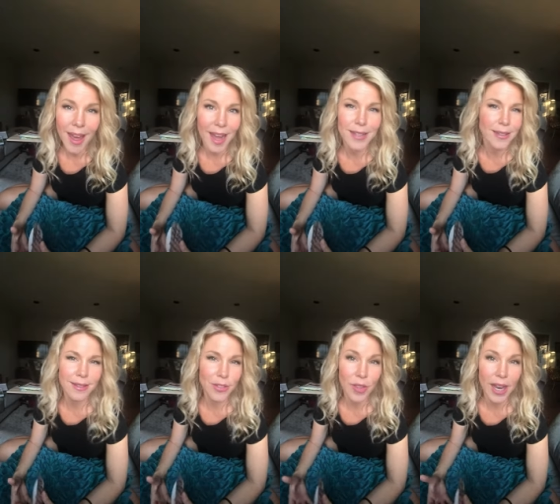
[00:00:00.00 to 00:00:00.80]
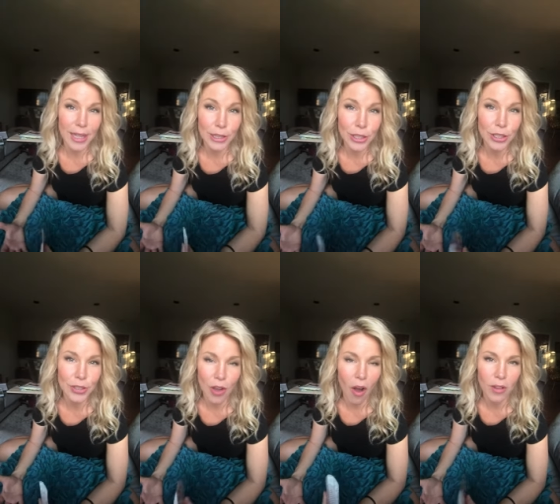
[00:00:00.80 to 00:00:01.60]
And so then I
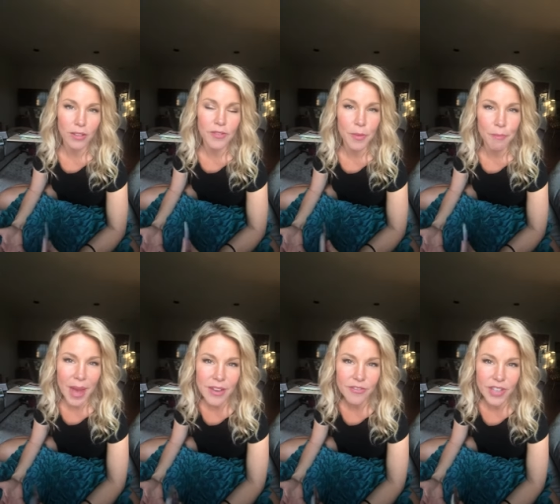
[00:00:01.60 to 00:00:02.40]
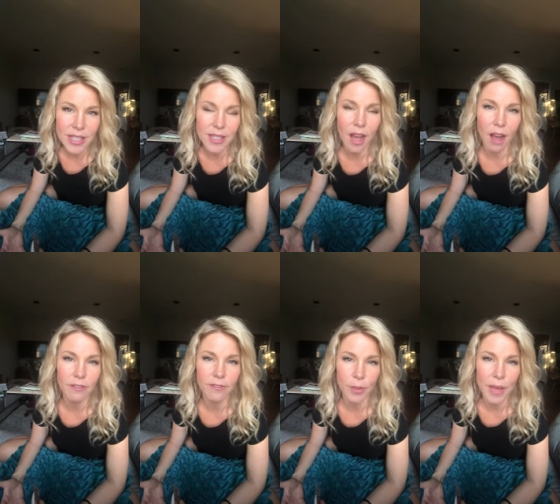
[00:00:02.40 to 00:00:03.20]
learned all of the benefits
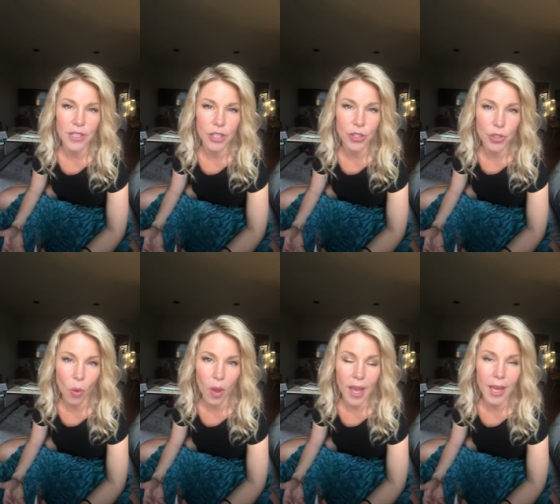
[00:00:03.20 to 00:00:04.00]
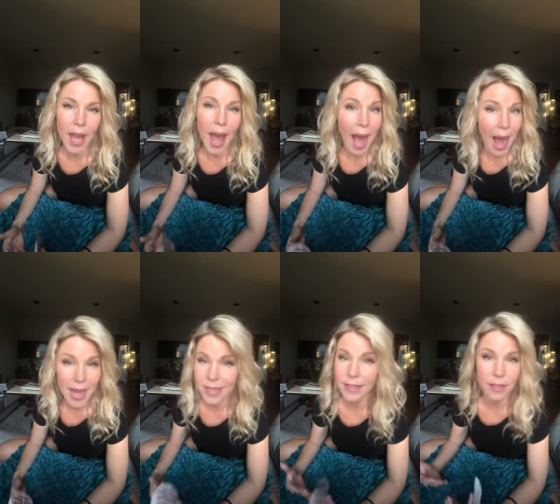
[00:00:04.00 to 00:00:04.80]
of fermented soy
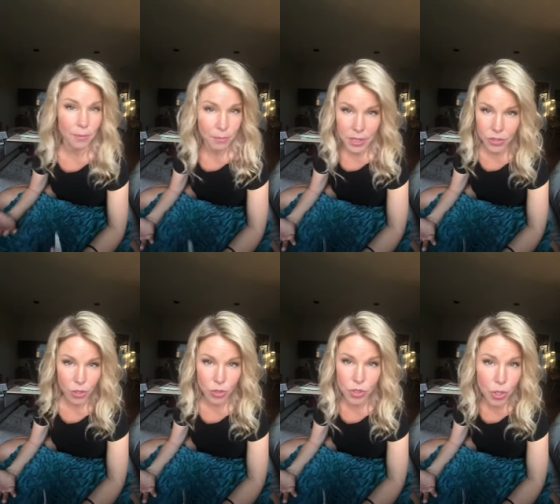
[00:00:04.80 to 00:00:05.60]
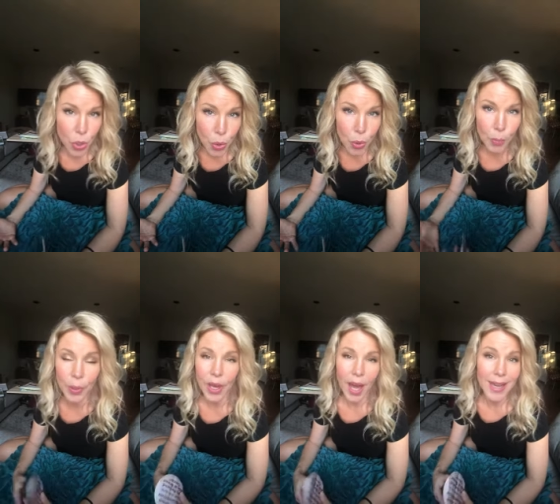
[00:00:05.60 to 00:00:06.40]
as miso
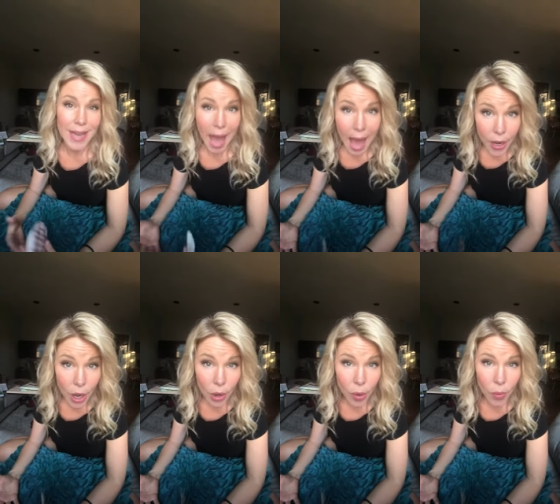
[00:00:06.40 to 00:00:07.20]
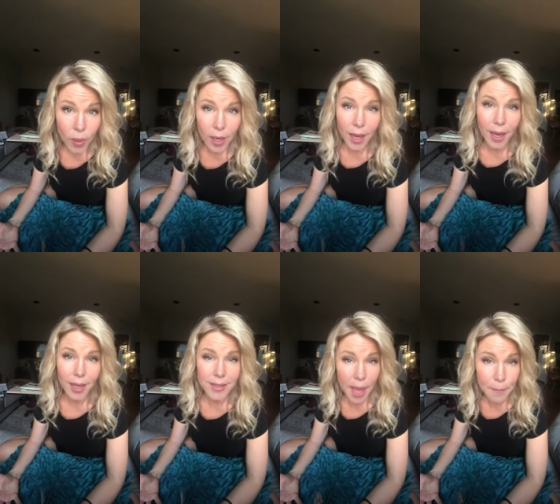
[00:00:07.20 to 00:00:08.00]
soup, natto,
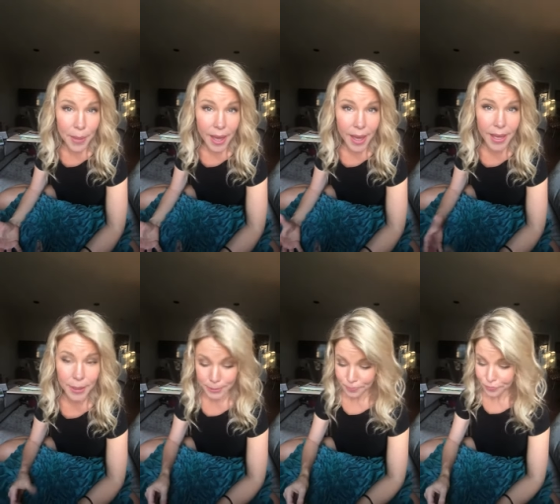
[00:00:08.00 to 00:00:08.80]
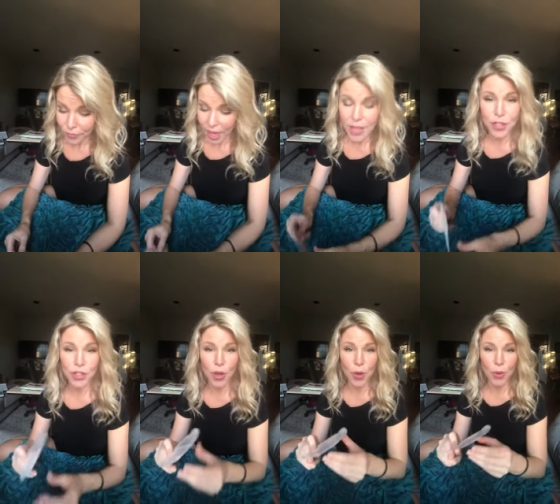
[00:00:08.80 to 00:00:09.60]
uh, tempeh. And
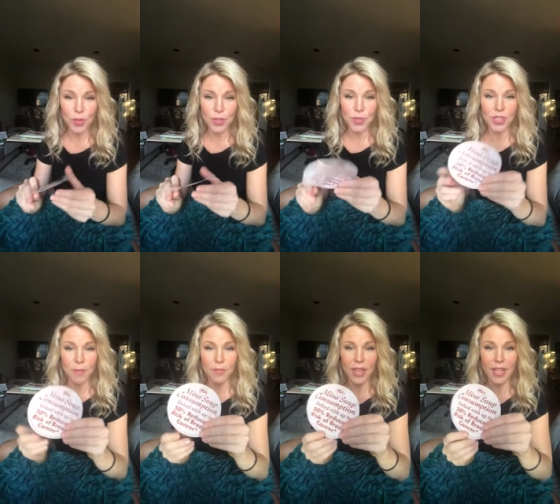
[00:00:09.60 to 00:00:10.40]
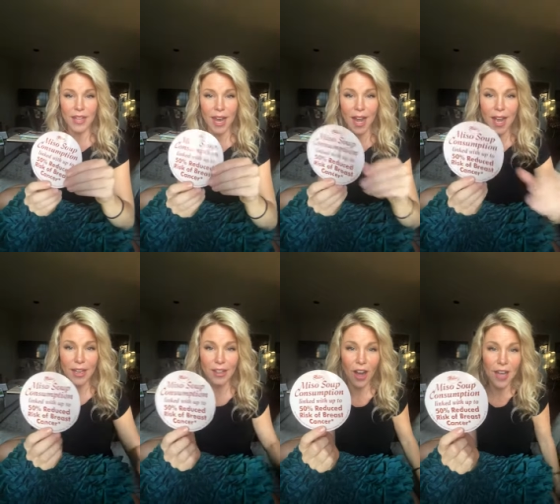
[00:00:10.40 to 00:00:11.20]
so this was something that I
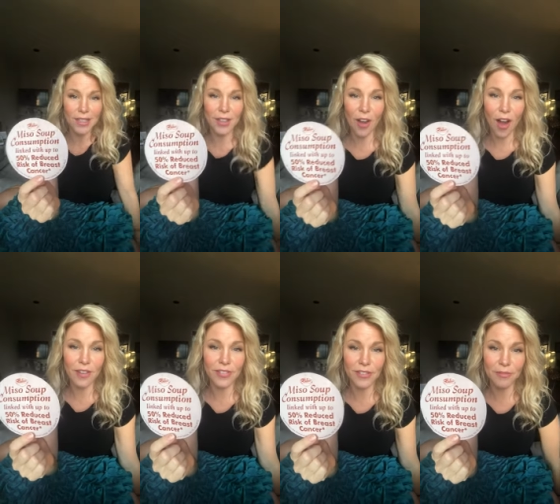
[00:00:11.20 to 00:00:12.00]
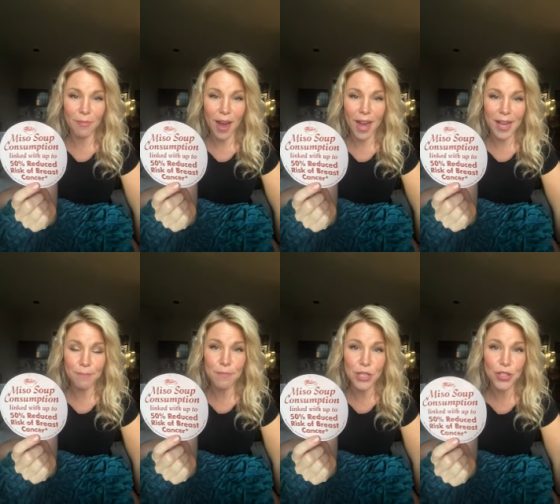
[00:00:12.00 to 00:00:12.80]
had gotten off of my
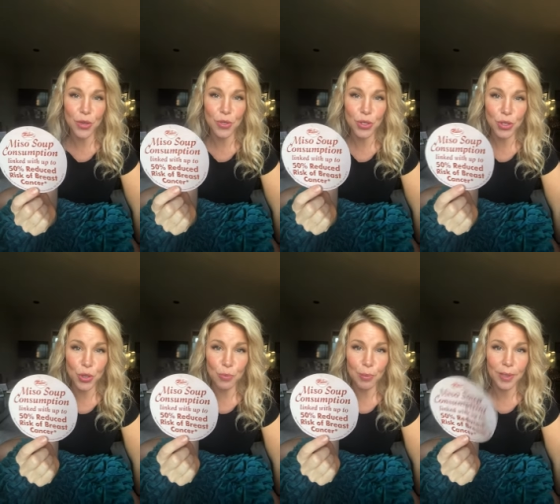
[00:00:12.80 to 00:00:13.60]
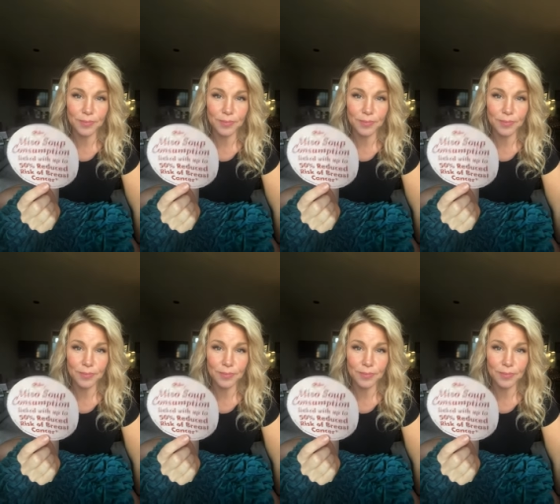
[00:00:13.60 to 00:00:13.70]
miso soup